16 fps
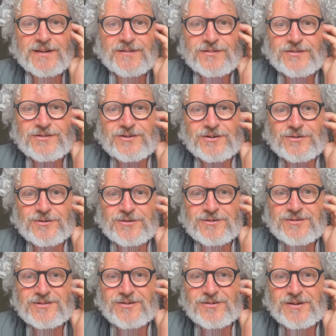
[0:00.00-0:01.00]
so
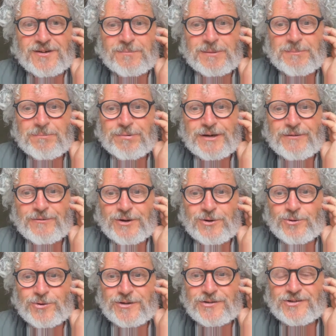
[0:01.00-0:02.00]
there've been
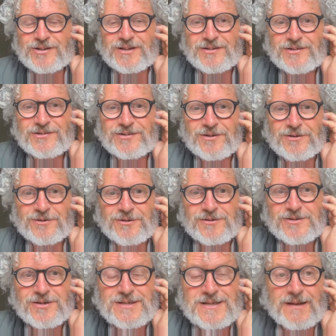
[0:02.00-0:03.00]
pre-recorded teas. So
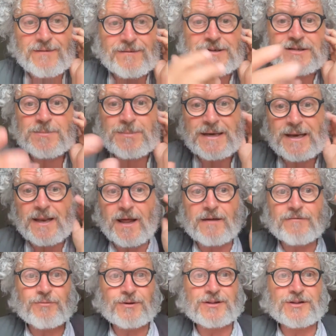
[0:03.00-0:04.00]
it's lovely to be
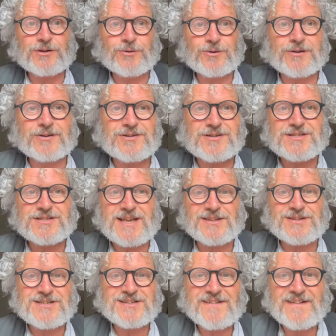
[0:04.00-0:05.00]
live with you and to
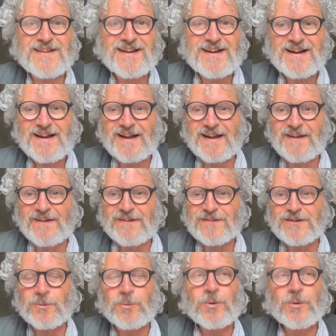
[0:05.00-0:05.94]
sense that